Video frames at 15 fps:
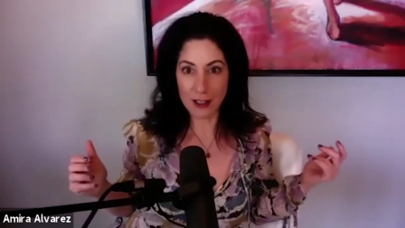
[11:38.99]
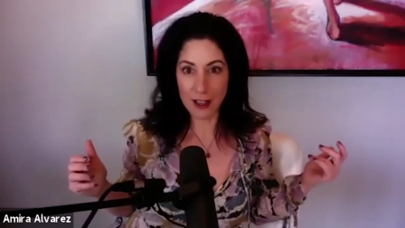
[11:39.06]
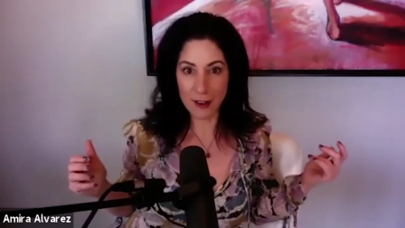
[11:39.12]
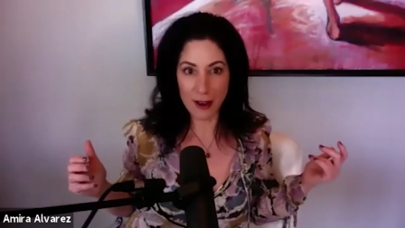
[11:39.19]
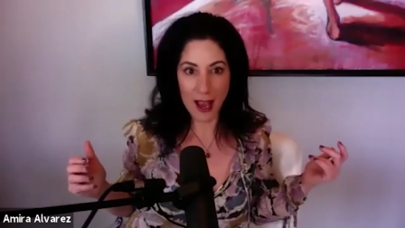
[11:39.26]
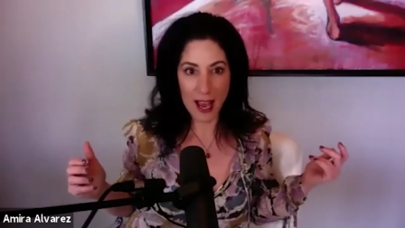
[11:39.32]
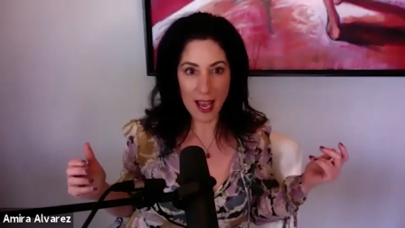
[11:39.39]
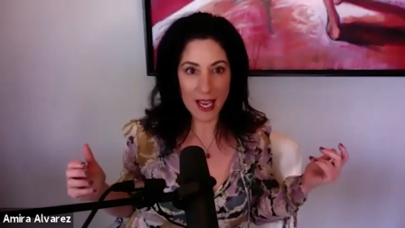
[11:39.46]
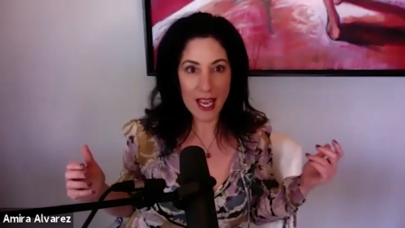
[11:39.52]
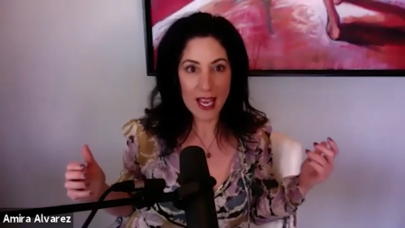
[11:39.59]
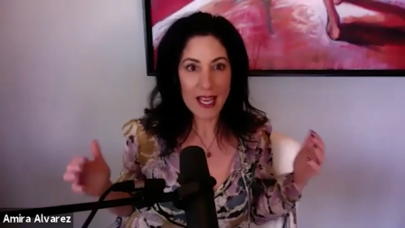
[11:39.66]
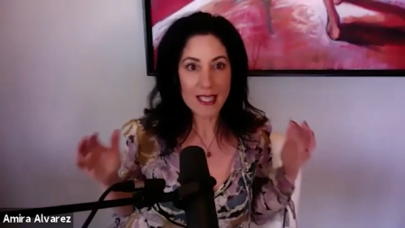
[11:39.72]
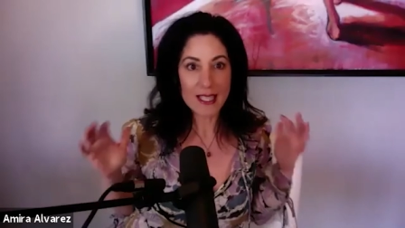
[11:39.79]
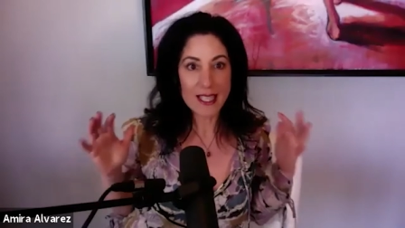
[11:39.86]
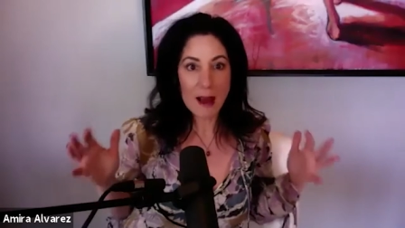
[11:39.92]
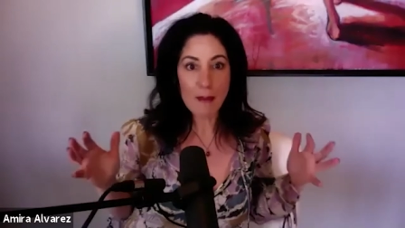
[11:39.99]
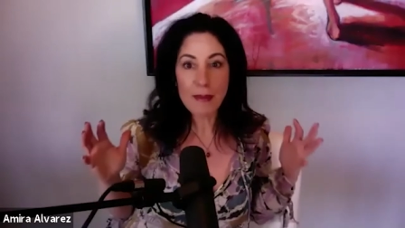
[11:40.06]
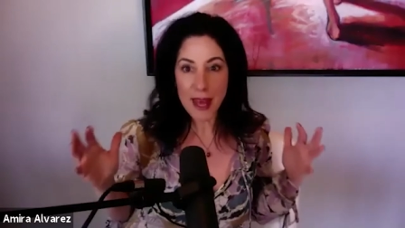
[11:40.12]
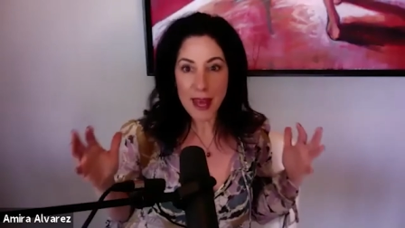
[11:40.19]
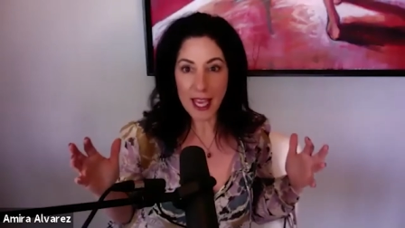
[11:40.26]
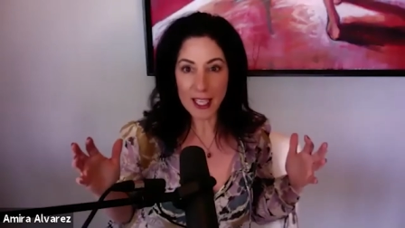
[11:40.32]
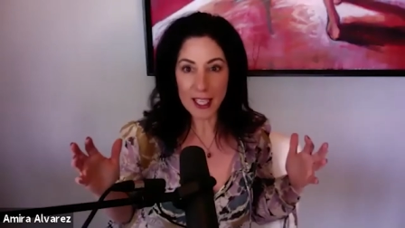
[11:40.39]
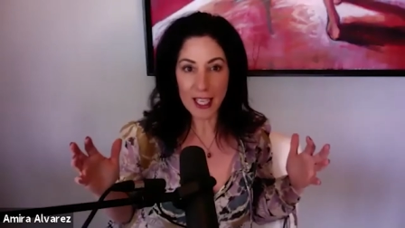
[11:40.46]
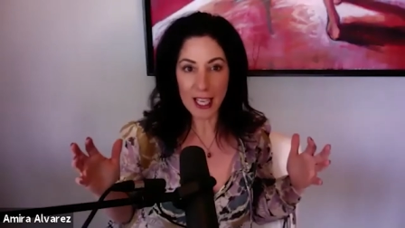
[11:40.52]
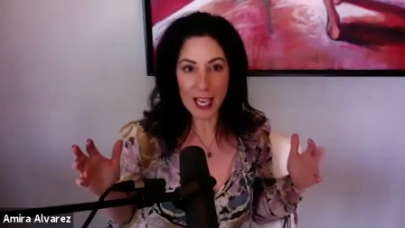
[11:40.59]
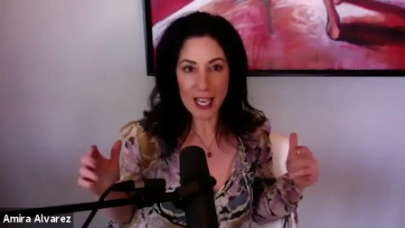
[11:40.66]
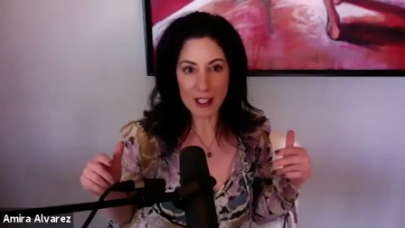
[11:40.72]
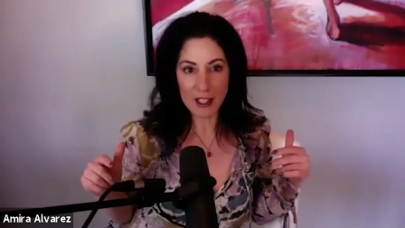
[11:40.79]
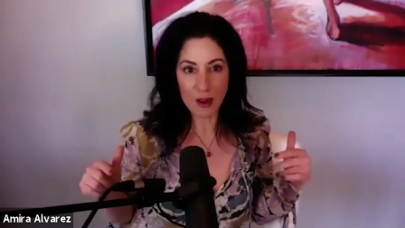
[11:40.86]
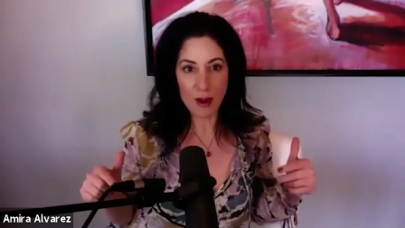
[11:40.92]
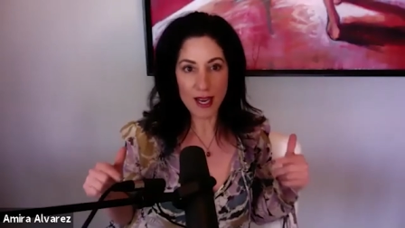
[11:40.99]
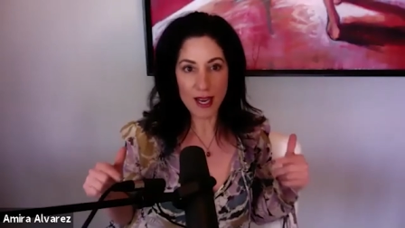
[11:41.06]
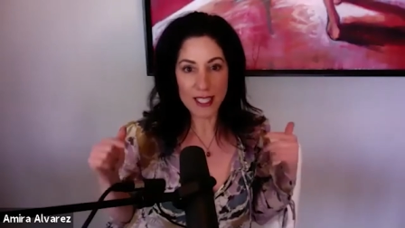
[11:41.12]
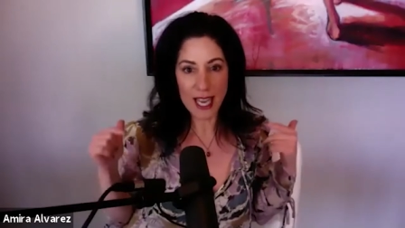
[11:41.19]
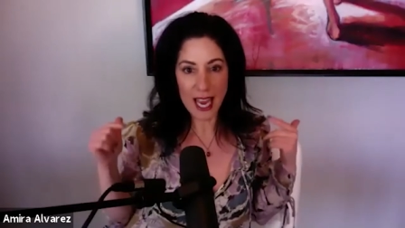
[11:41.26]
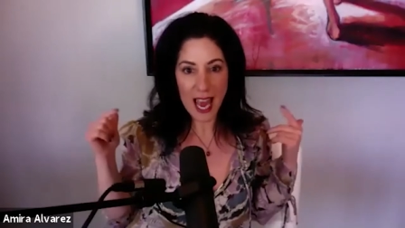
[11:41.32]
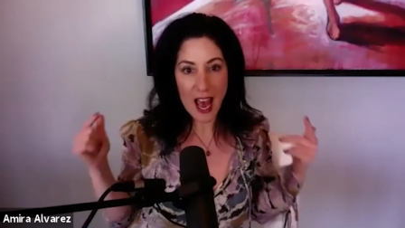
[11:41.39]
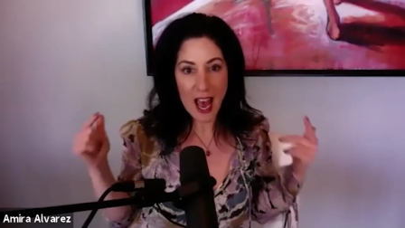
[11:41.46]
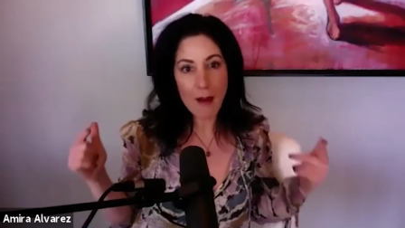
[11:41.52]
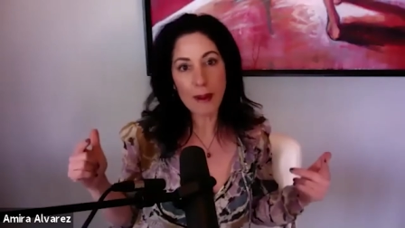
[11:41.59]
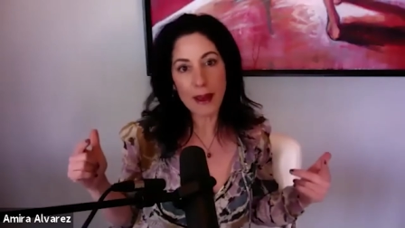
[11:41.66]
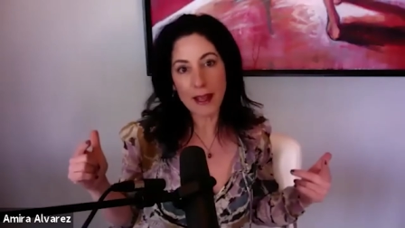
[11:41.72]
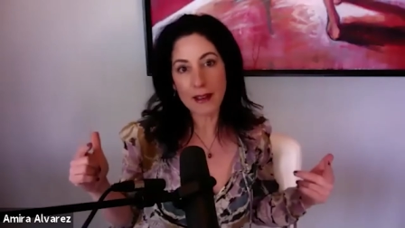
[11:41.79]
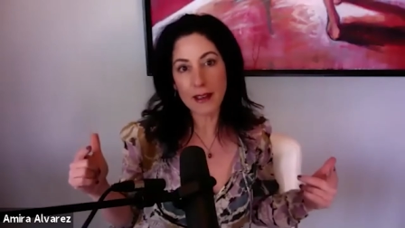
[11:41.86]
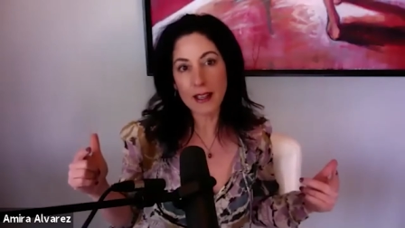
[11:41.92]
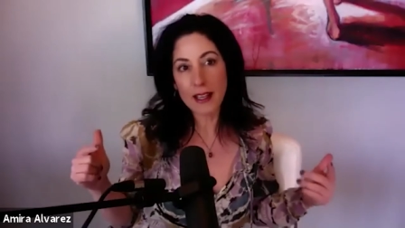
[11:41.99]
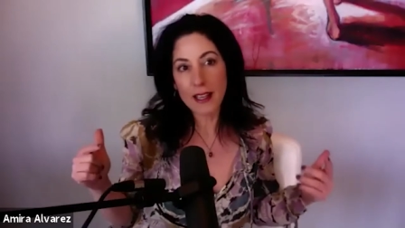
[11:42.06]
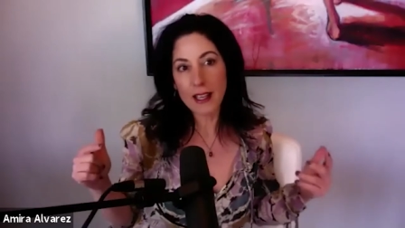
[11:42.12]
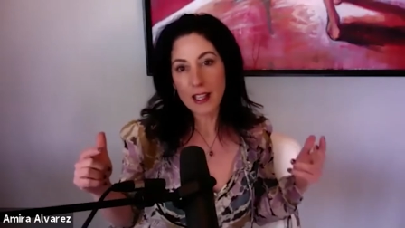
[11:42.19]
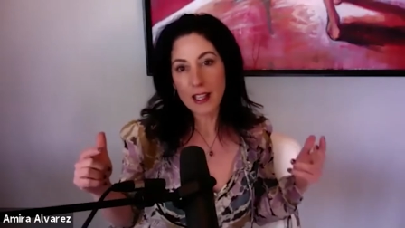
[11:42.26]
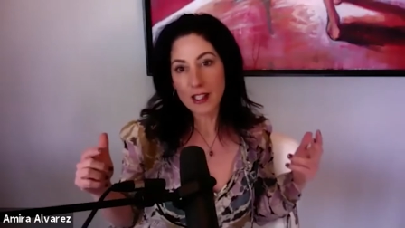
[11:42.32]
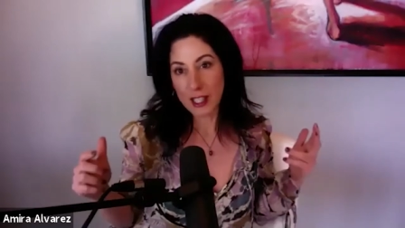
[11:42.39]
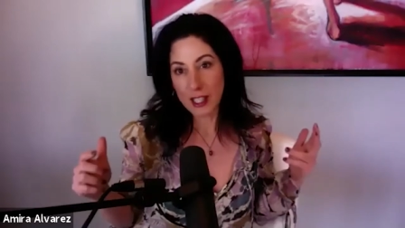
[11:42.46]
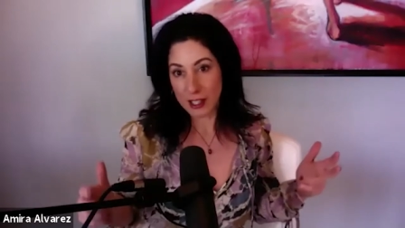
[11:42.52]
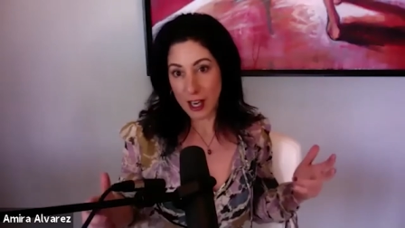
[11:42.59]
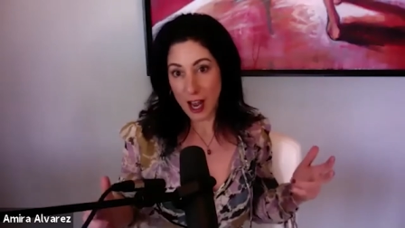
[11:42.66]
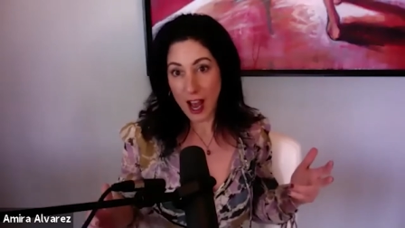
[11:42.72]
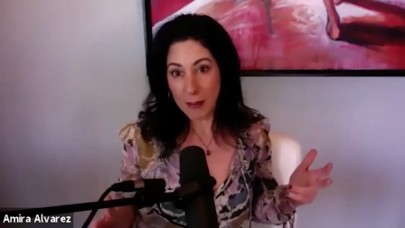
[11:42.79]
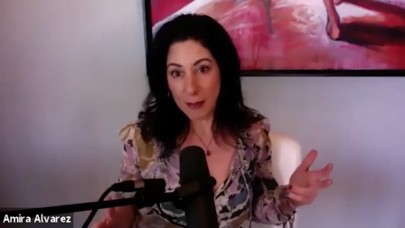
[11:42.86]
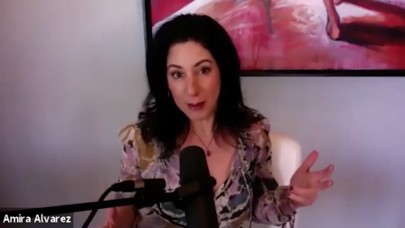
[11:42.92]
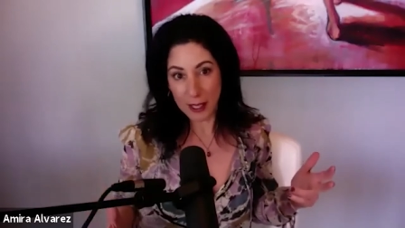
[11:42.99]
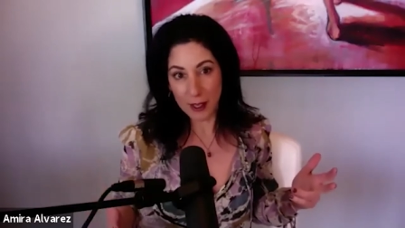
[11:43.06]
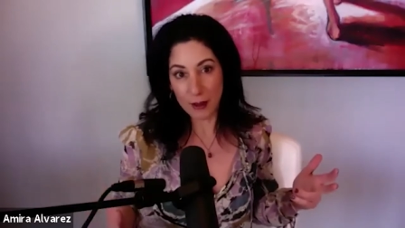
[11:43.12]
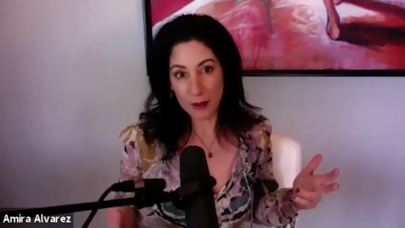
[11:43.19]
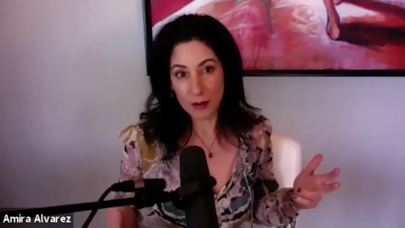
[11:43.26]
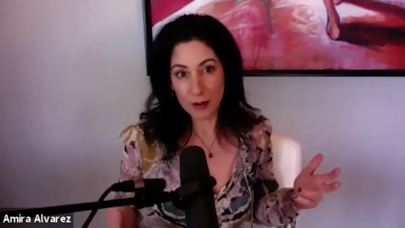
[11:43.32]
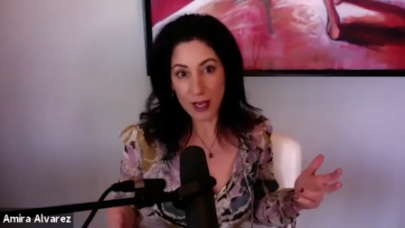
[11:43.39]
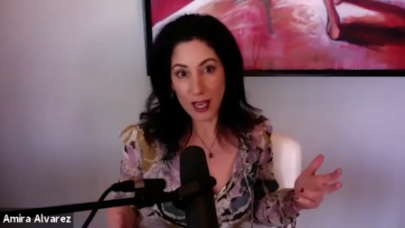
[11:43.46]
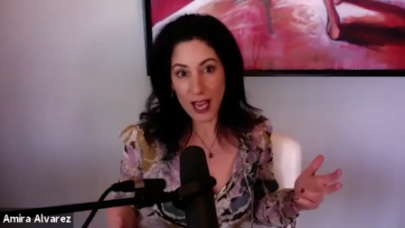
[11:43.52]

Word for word: Okay, something is going to happen to stop you,